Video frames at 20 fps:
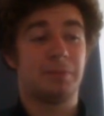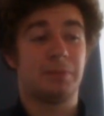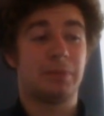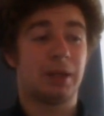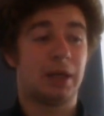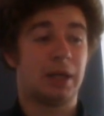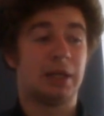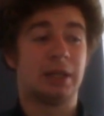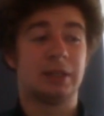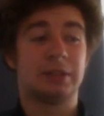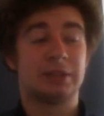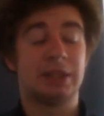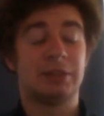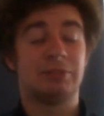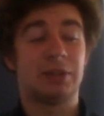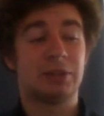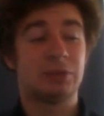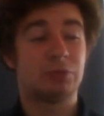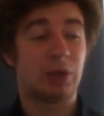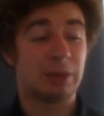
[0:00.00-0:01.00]
And
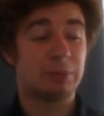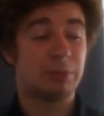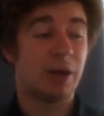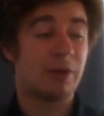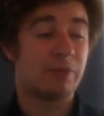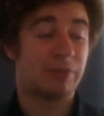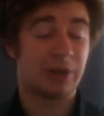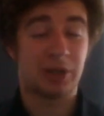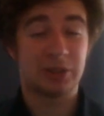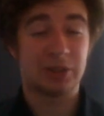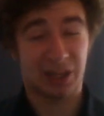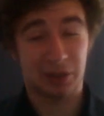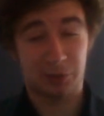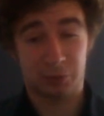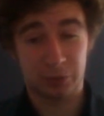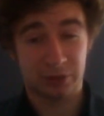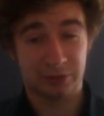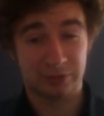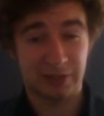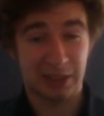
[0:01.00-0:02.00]
if I'd had perfect cards, I
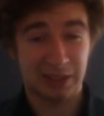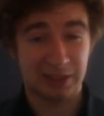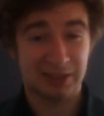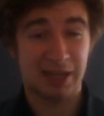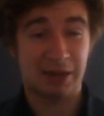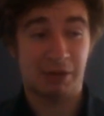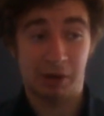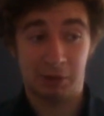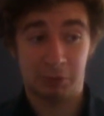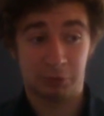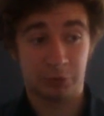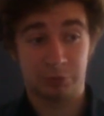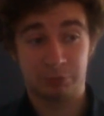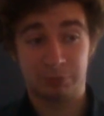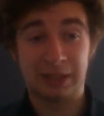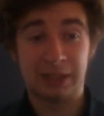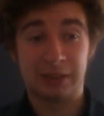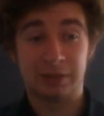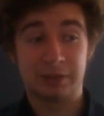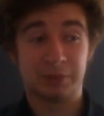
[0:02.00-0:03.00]
wouldn't have decked out. I would
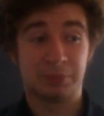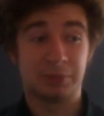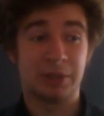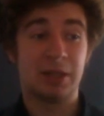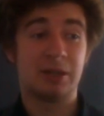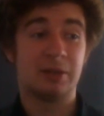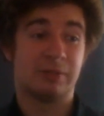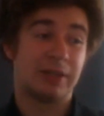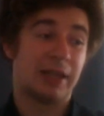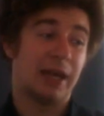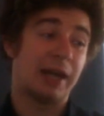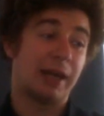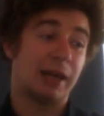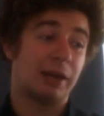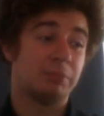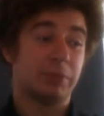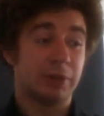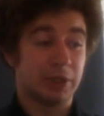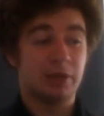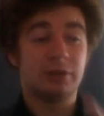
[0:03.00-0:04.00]
beat the Minerva deck,
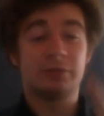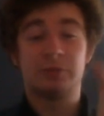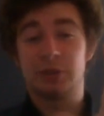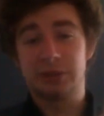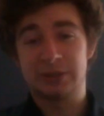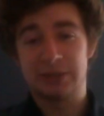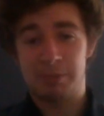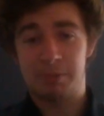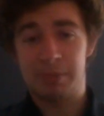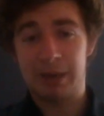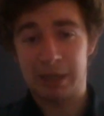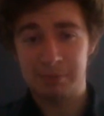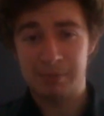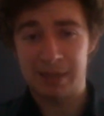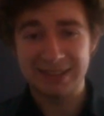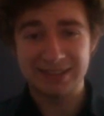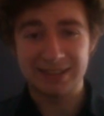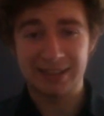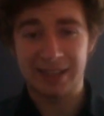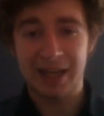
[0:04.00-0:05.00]
and Minerva is the big
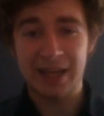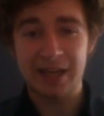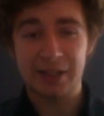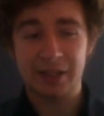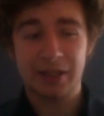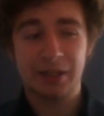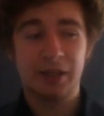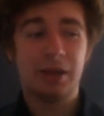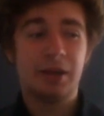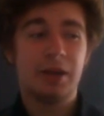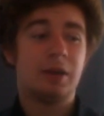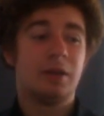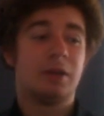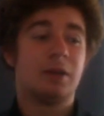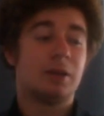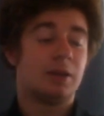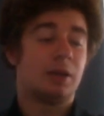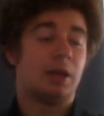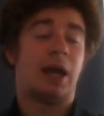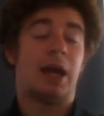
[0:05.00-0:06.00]
meta deck
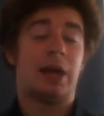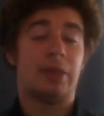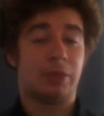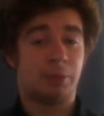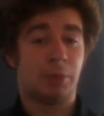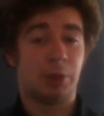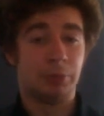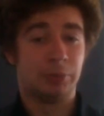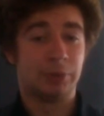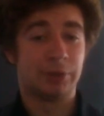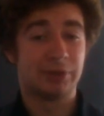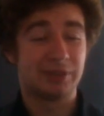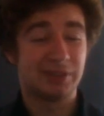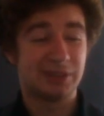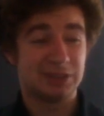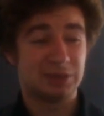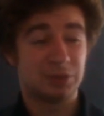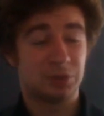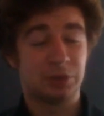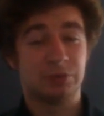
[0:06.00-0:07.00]
at the moment.
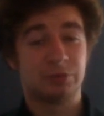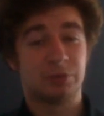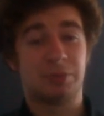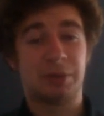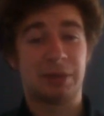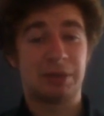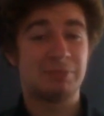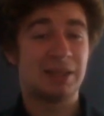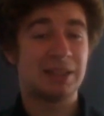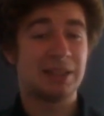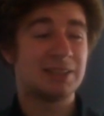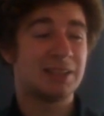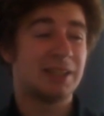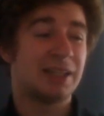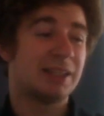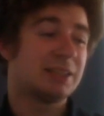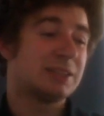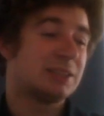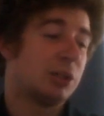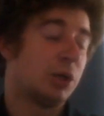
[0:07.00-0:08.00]
It's one of the big meta
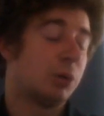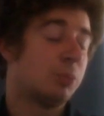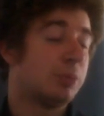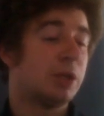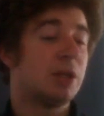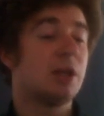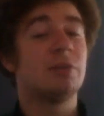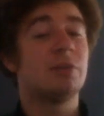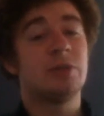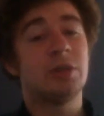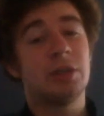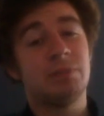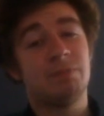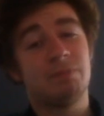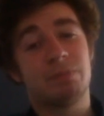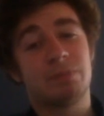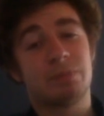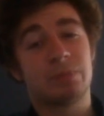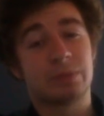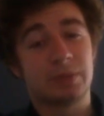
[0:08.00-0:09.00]
decks. You've got Minerva,
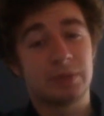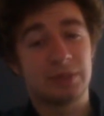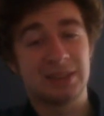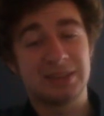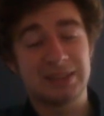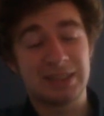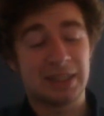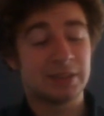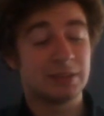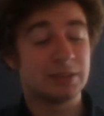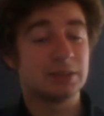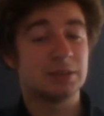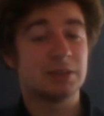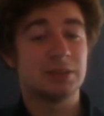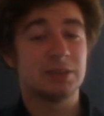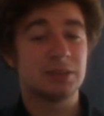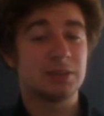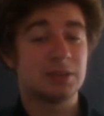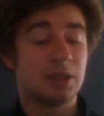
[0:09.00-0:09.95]
Descendant.